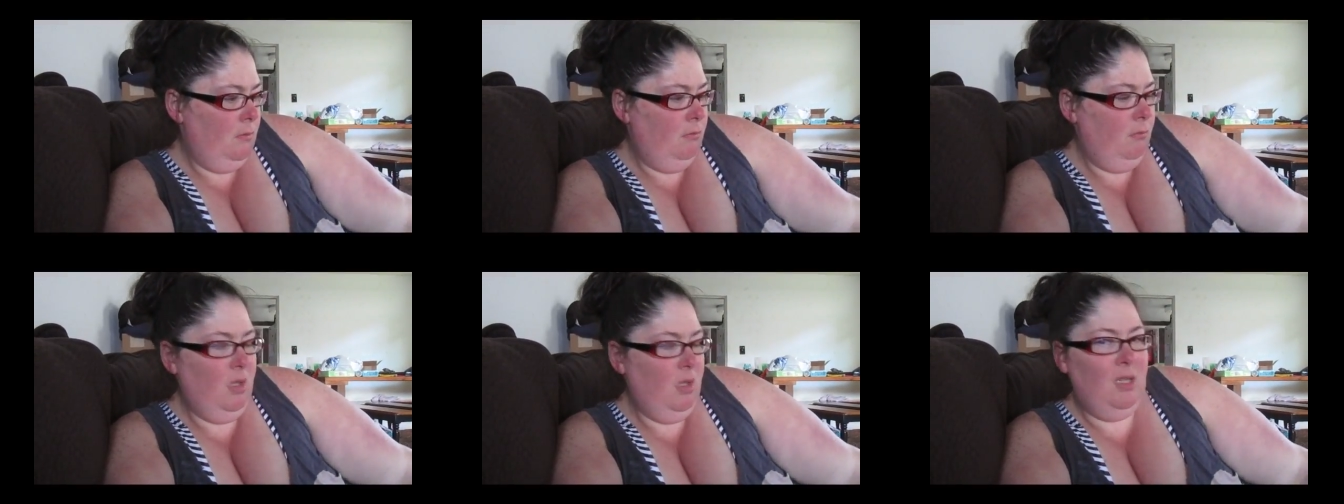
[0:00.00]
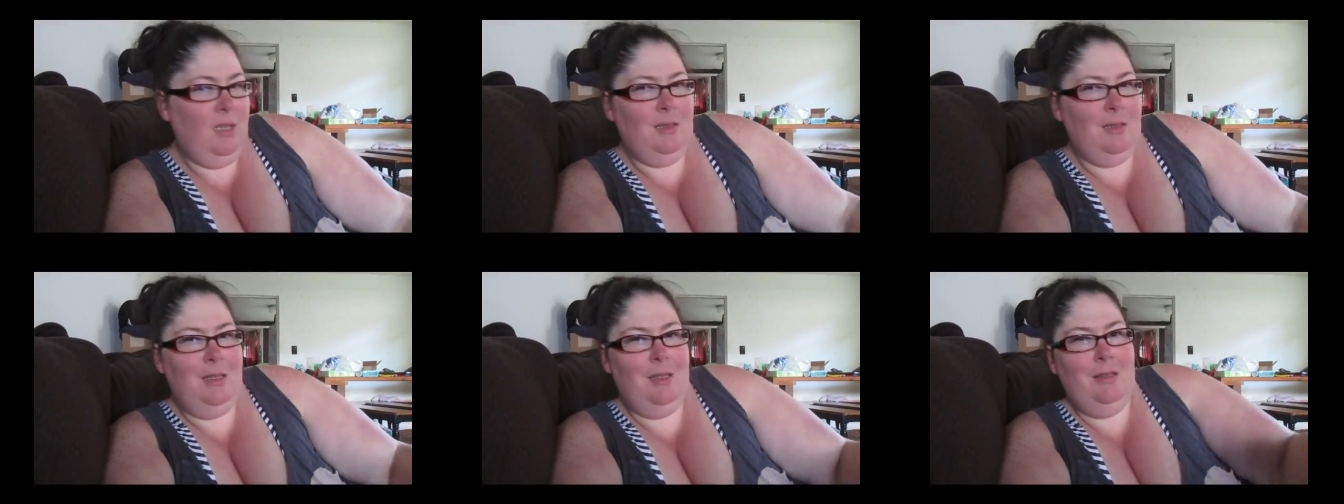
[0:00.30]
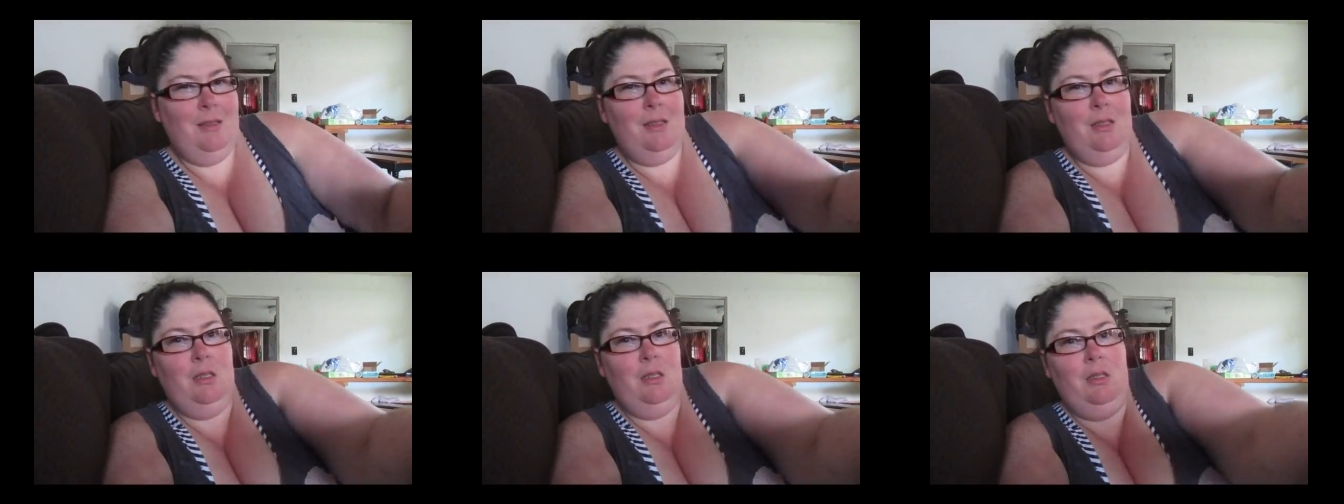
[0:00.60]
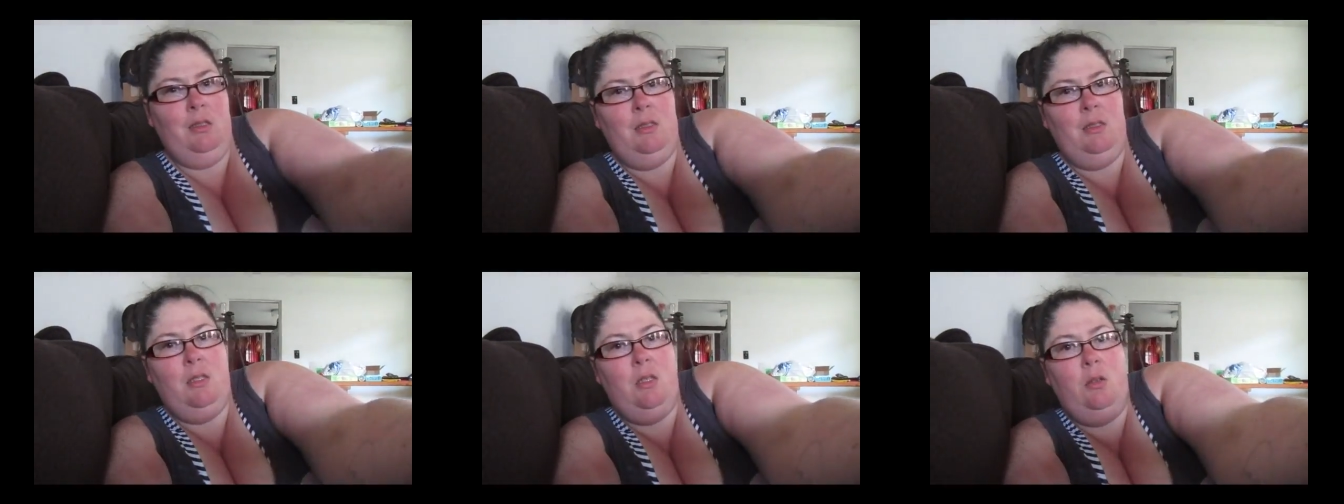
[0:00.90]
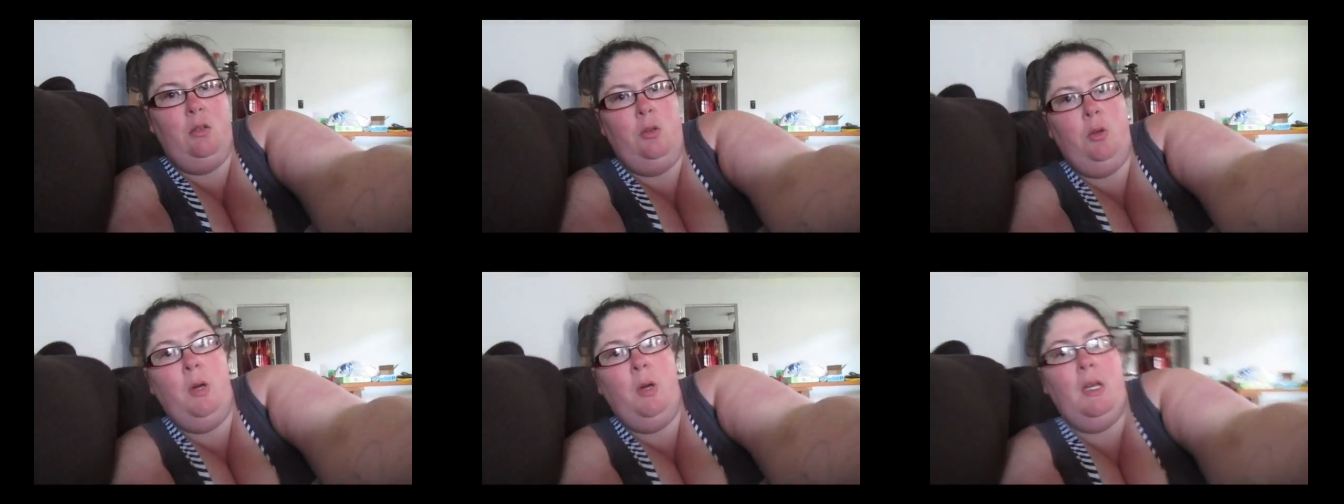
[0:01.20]
because Anthony's
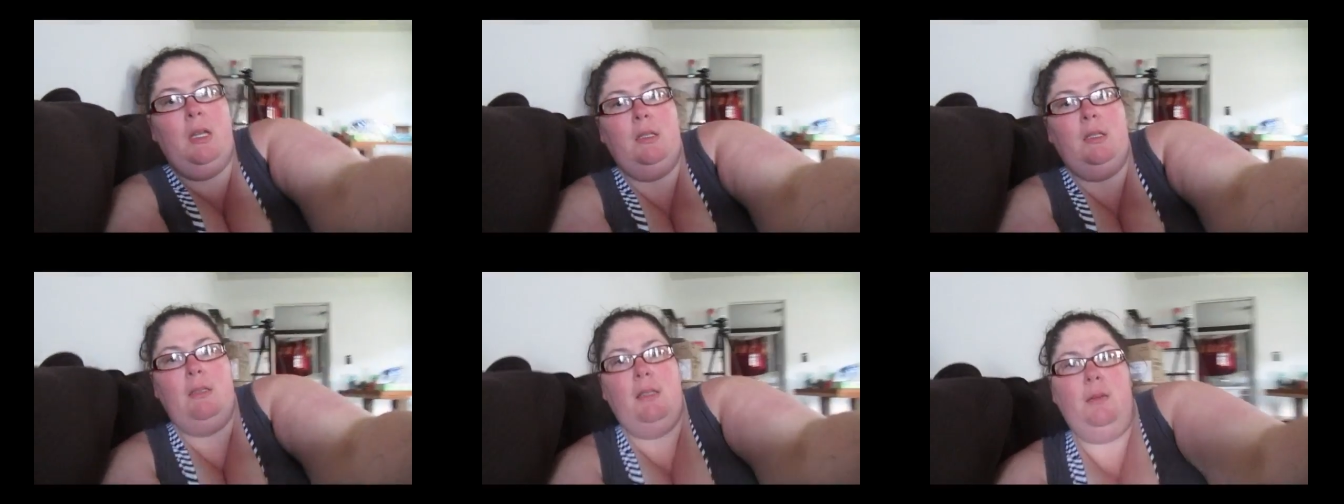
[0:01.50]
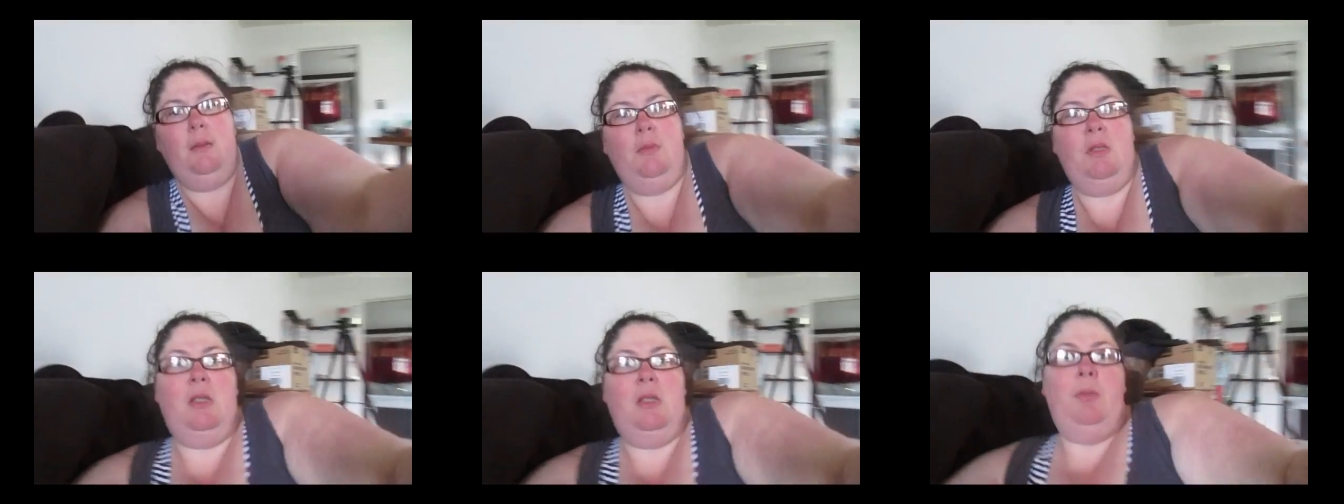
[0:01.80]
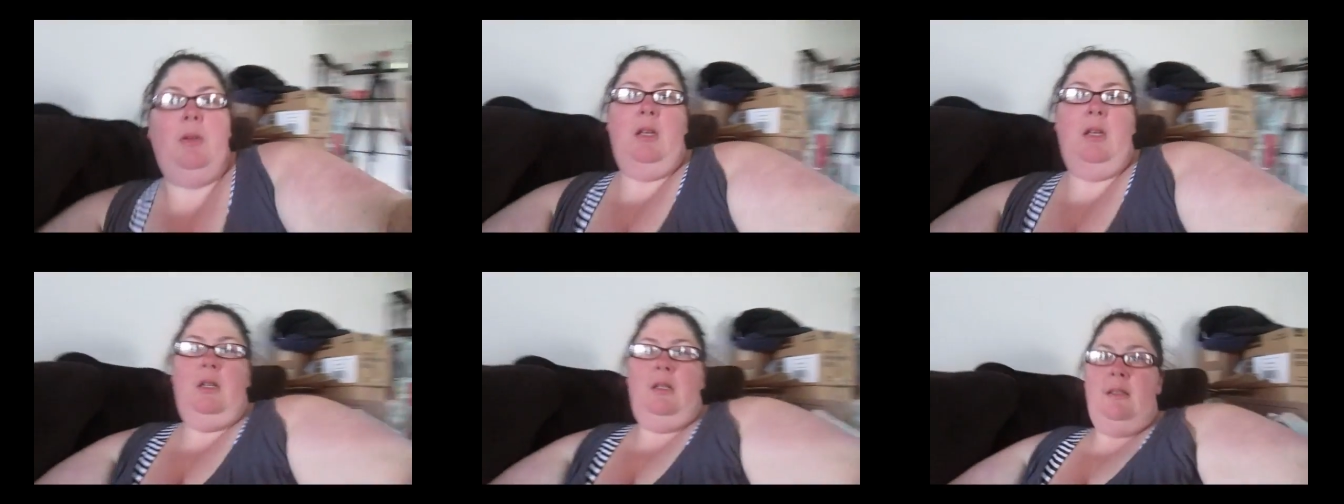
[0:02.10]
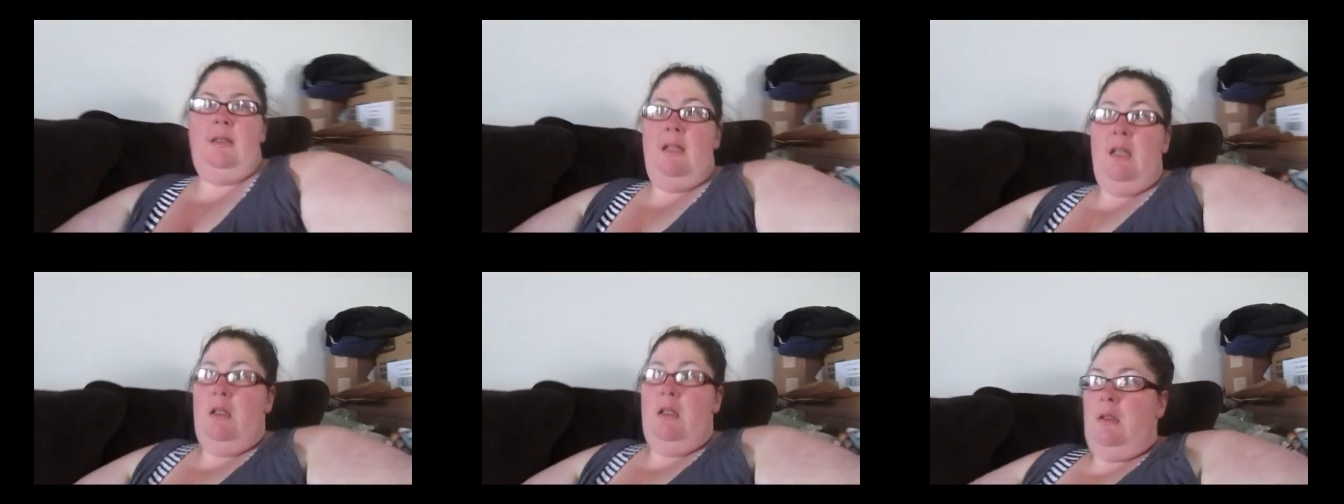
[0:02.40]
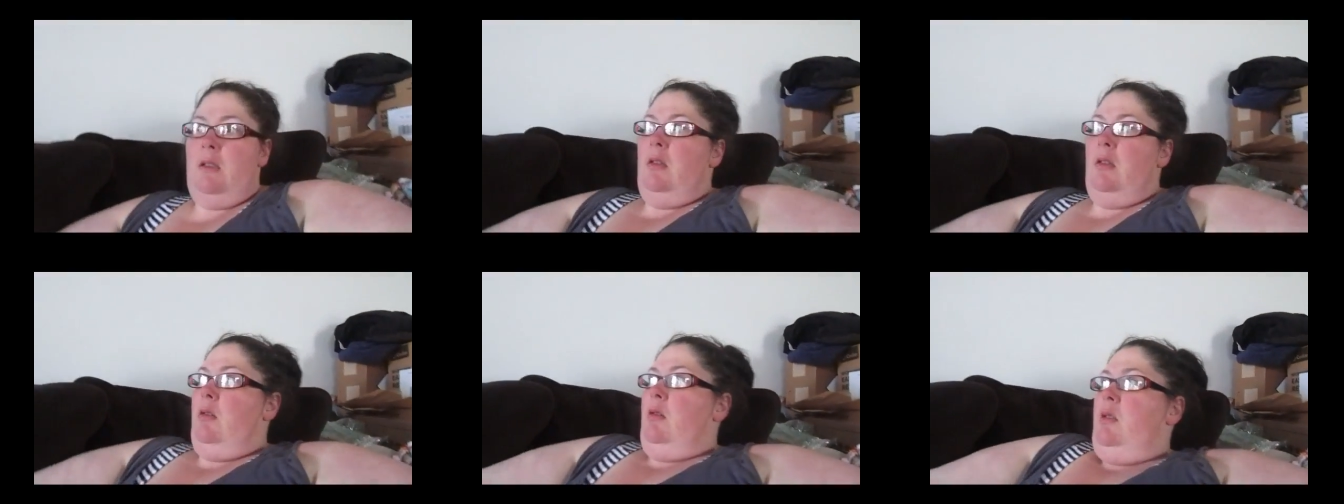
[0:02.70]
credit seems to be at a
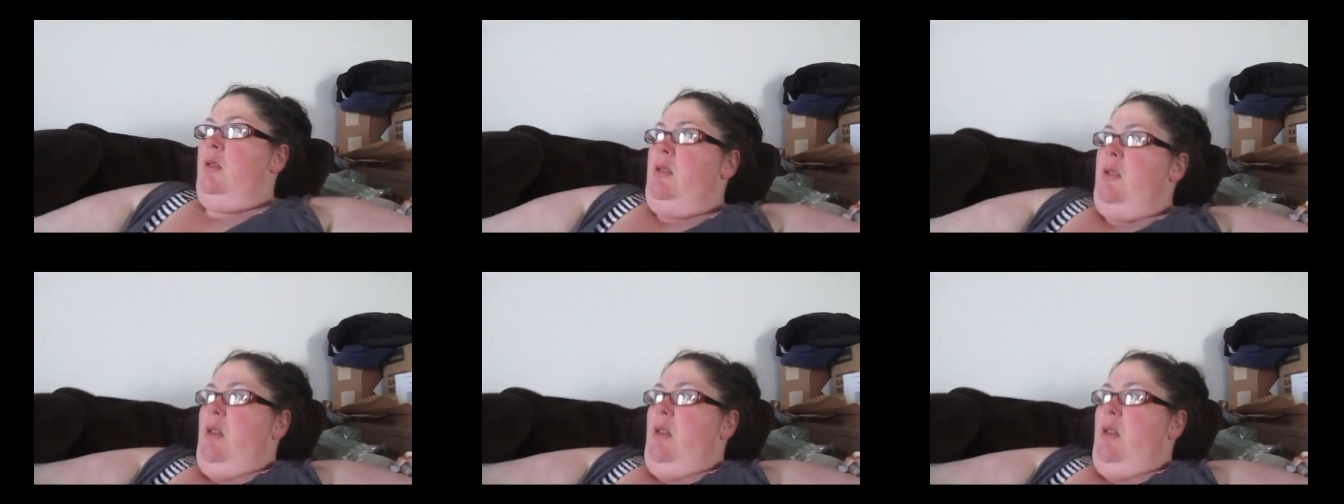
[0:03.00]
standstill. It's